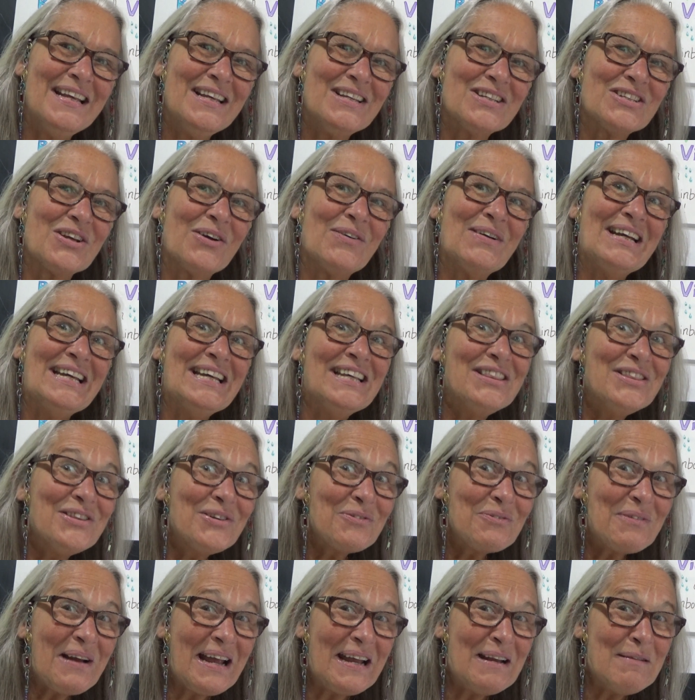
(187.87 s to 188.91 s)
So in the
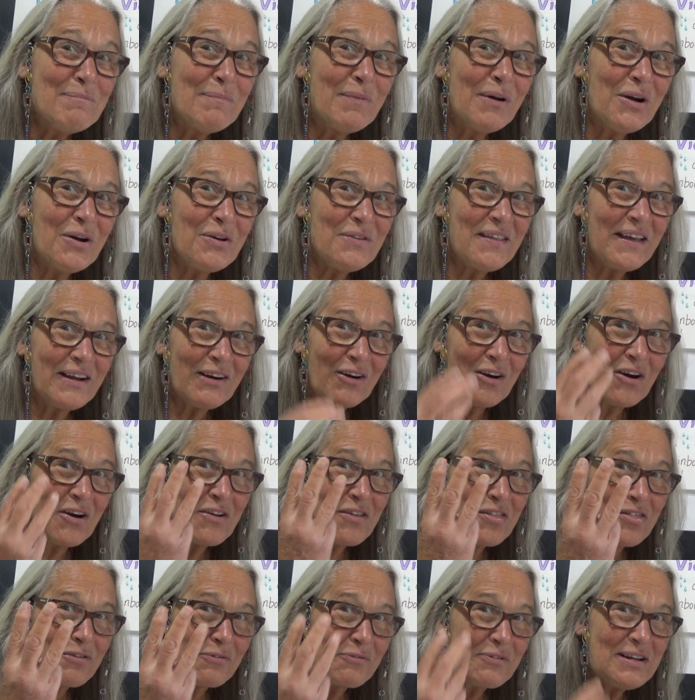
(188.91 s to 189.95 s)
rainbow, there are
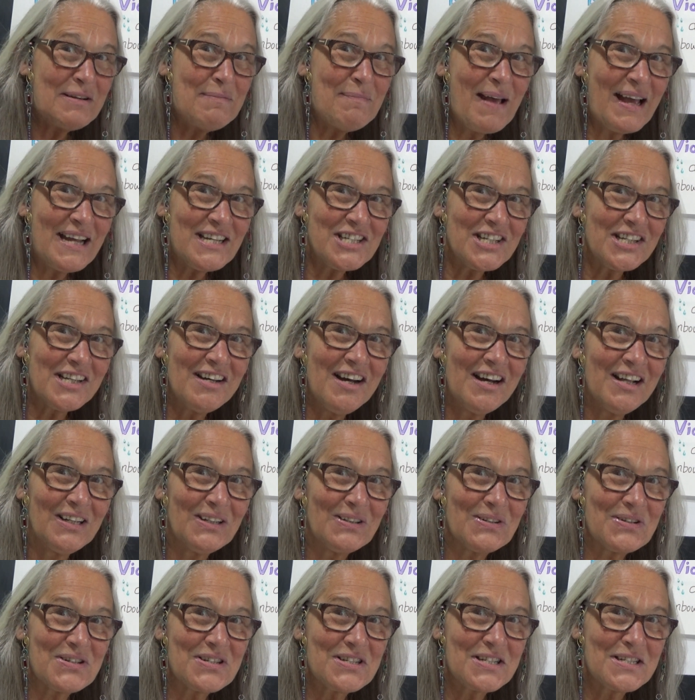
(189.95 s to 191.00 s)
3 magic
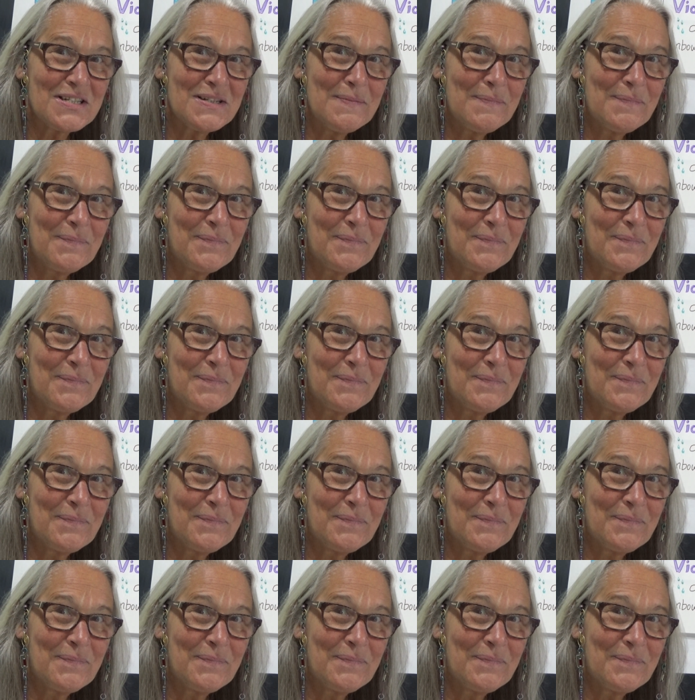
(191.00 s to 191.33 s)
colors.